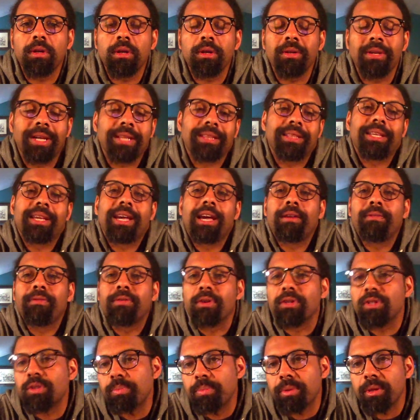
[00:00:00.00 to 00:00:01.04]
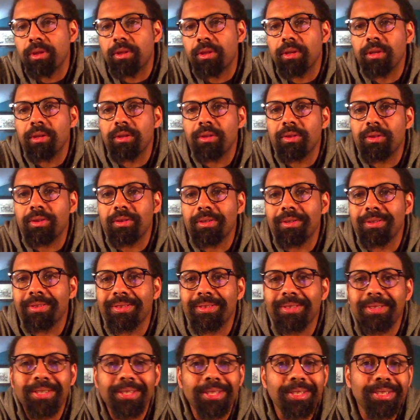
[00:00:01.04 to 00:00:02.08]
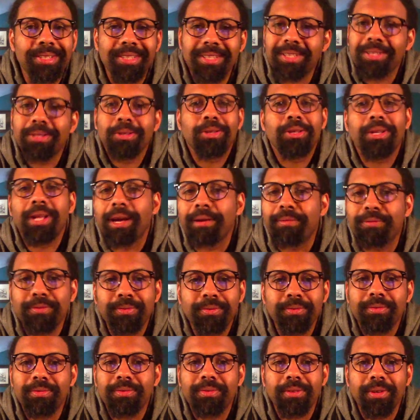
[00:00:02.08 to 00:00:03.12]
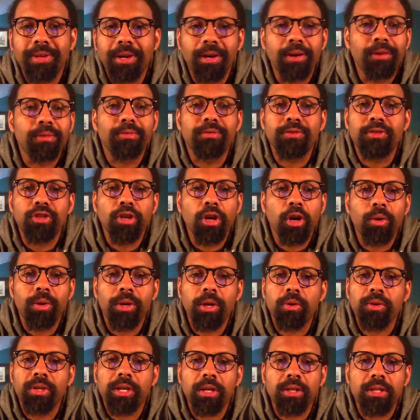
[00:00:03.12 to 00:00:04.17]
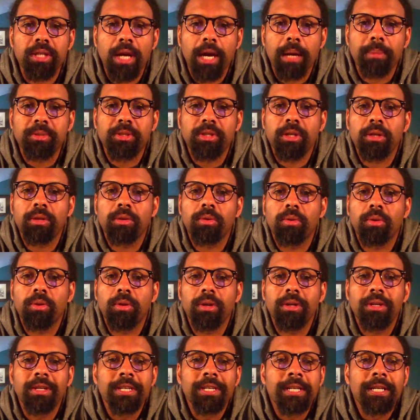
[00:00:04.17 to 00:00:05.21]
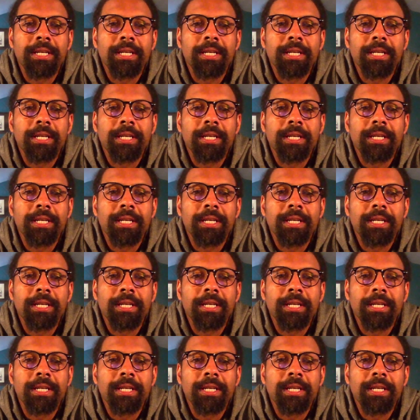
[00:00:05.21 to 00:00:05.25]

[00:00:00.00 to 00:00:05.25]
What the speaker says: not the efforts, but the life of Joe and Odell Thompson, or